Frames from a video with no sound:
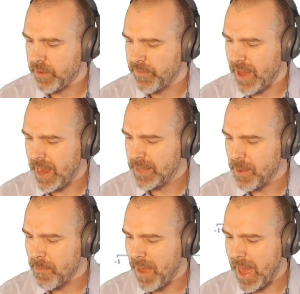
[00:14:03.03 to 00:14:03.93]
to find
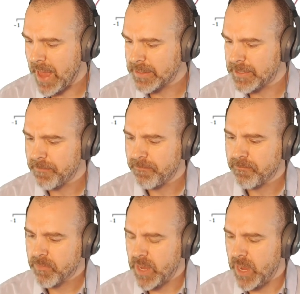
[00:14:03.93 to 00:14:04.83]
the mass
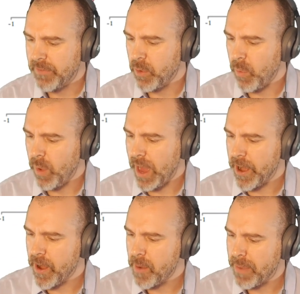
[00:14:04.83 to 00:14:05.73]
of the
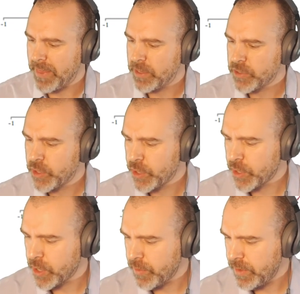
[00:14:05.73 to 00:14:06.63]
wire by this
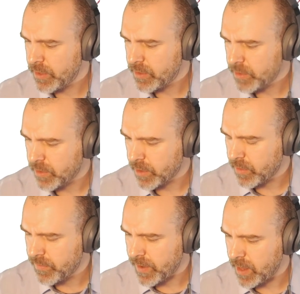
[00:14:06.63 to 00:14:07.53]
curve, the
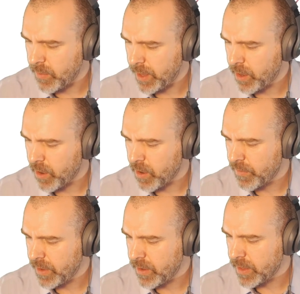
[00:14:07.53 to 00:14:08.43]
following
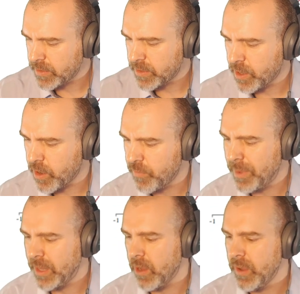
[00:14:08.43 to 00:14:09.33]
curve here, that's the curve
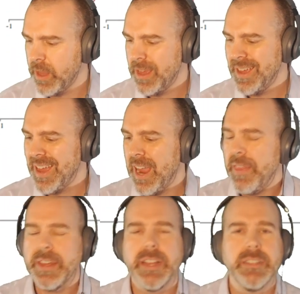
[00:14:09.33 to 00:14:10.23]
below.
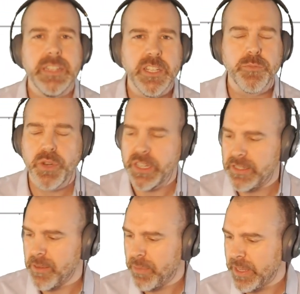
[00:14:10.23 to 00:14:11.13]
And the density is pretty
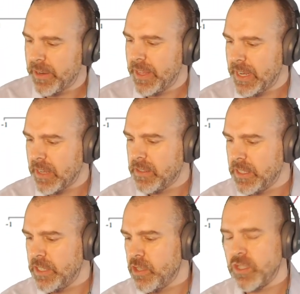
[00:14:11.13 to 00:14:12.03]
simple here. The
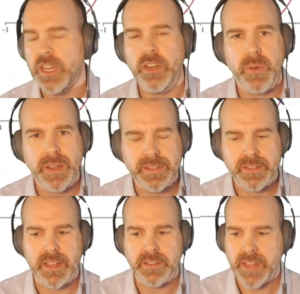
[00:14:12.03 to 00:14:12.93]
density just
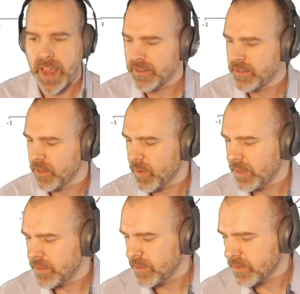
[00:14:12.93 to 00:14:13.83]
increases as x
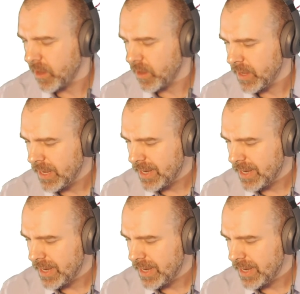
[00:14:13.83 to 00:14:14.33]
increases. So